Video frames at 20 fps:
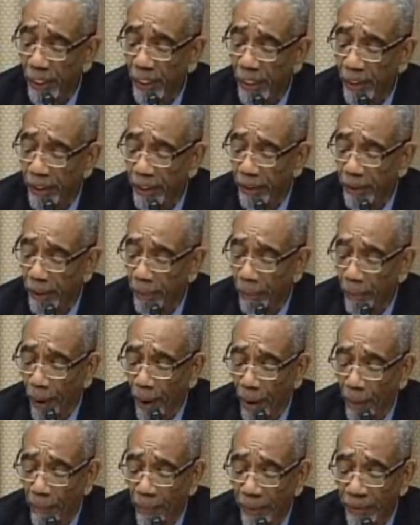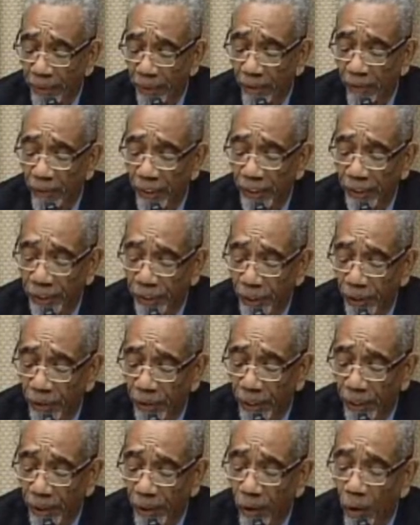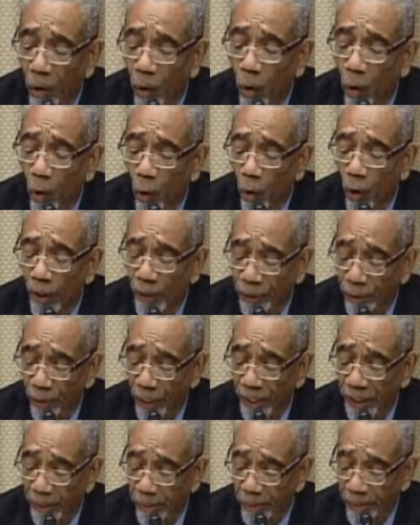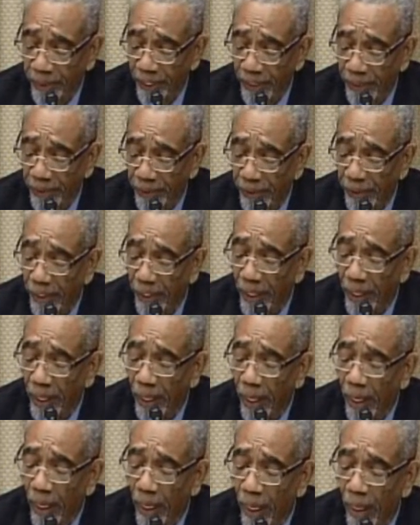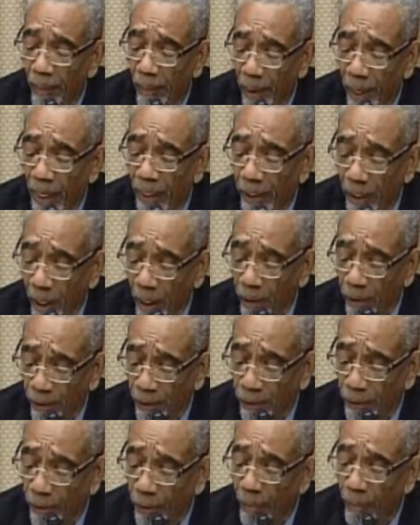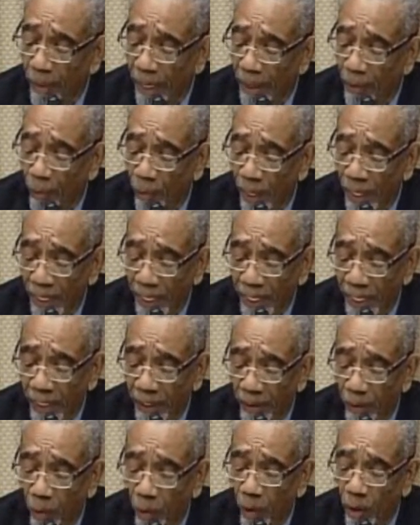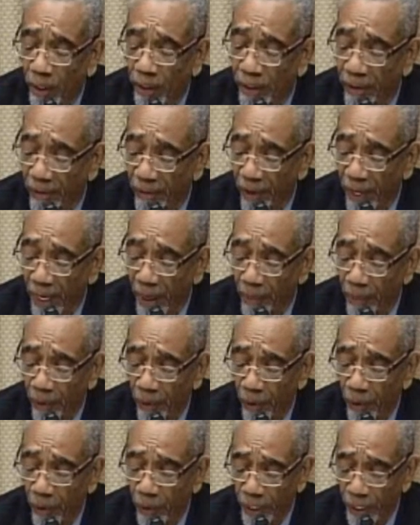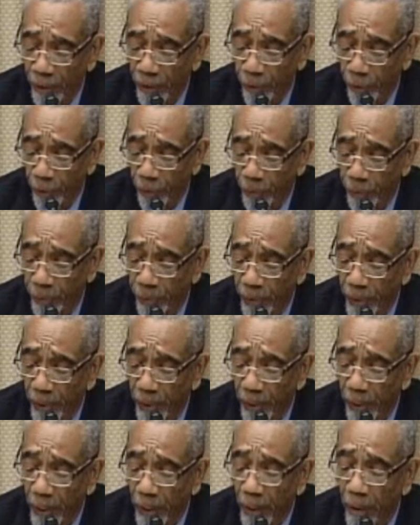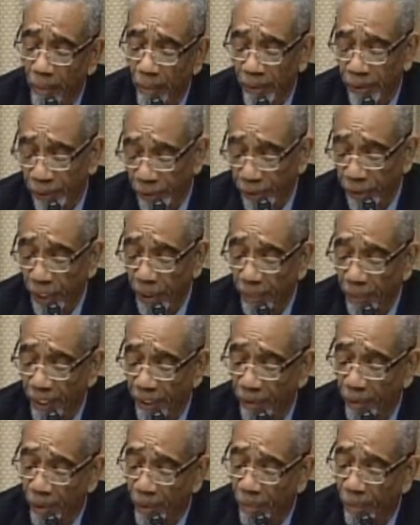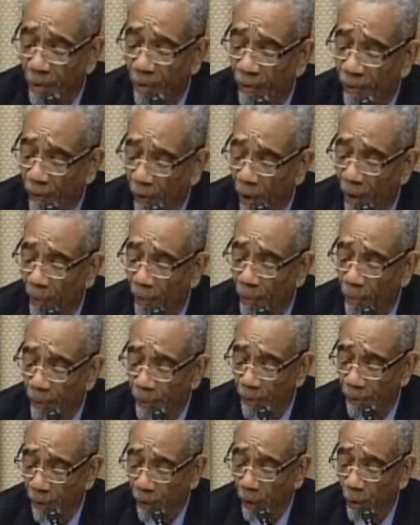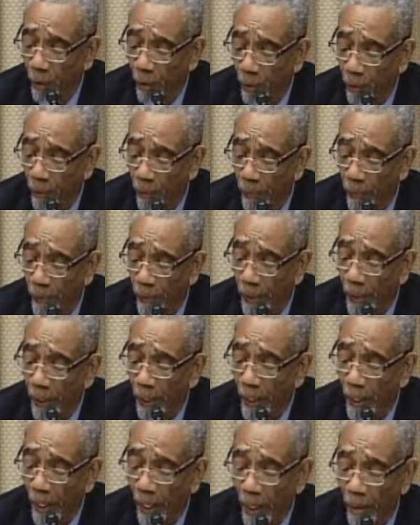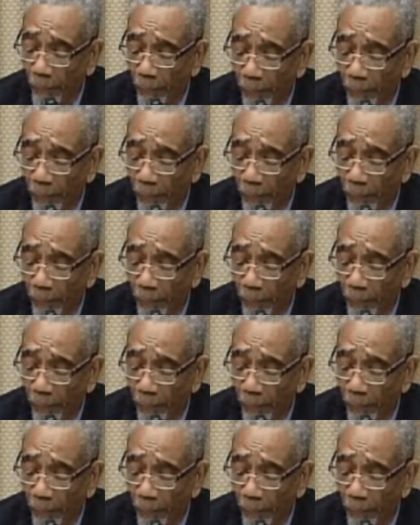the Departments of Interior or Transportation, among others who may weigh in on environmental issues. Mr. Chairman, as we move forward with the goal of